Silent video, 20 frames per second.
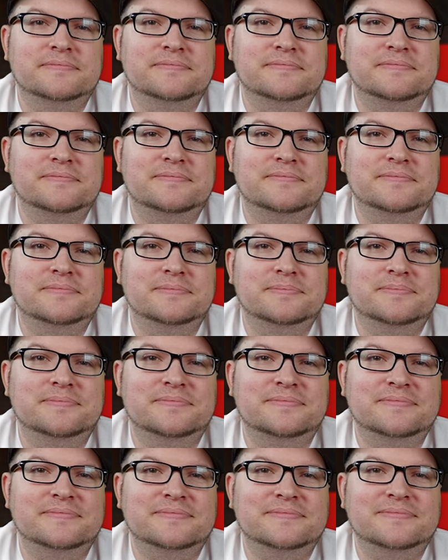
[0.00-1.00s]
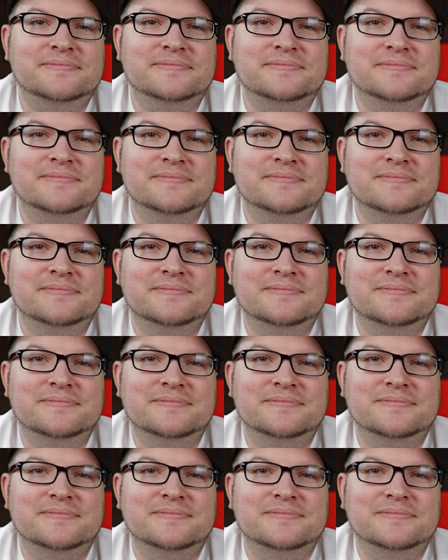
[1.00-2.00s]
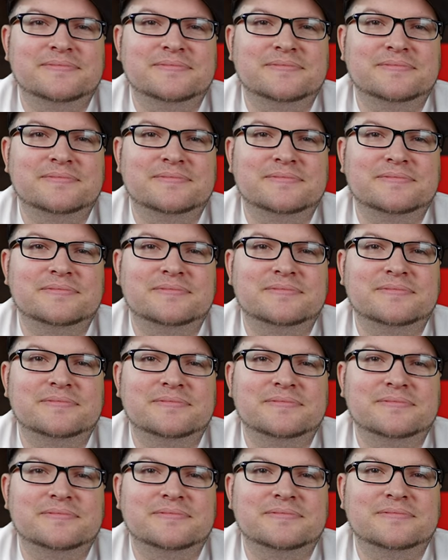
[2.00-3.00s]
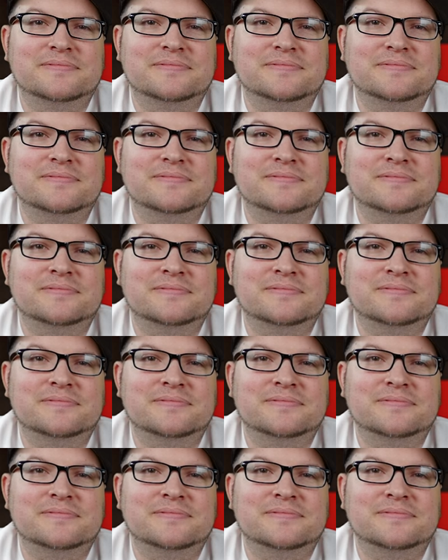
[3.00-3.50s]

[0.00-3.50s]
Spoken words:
[no speech]